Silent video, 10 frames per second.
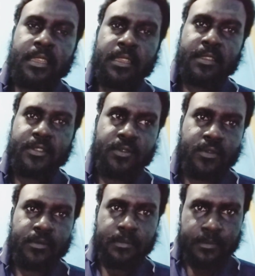Yes.
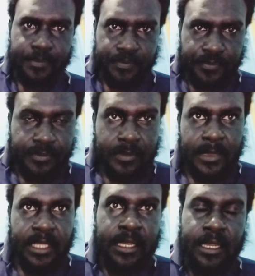So
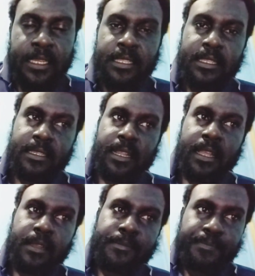this I